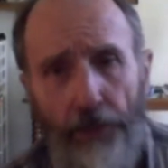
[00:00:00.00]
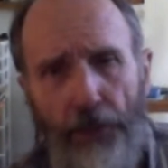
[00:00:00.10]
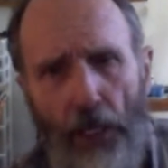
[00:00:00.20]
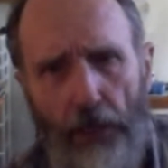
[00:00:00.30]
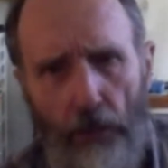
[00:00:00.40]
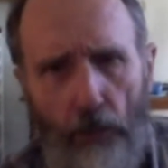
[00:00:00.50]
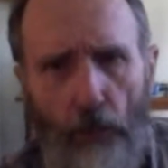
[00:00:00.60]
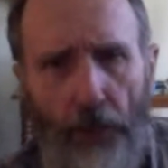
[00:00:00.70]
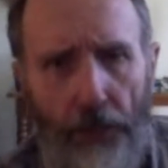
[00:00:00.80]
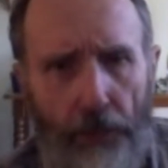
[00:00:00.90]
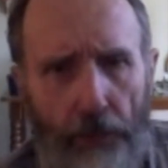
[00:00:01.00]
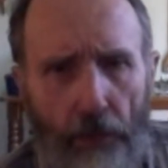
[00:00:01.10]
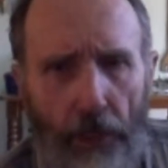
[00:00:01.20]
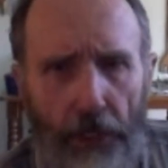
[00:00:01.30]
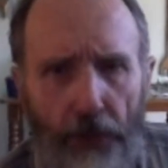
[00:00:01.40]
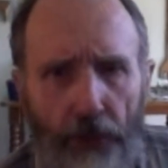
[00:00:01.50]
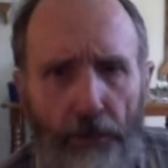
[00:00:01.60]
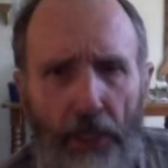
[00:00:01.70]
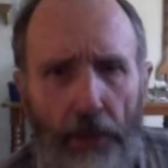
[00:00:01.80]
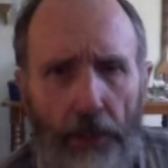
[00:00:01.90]
titled With Christ's
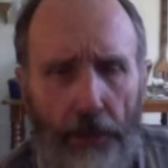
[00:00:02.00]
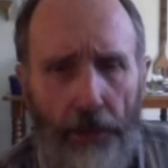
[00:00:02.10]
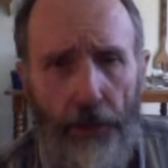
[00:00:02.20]
Spirit,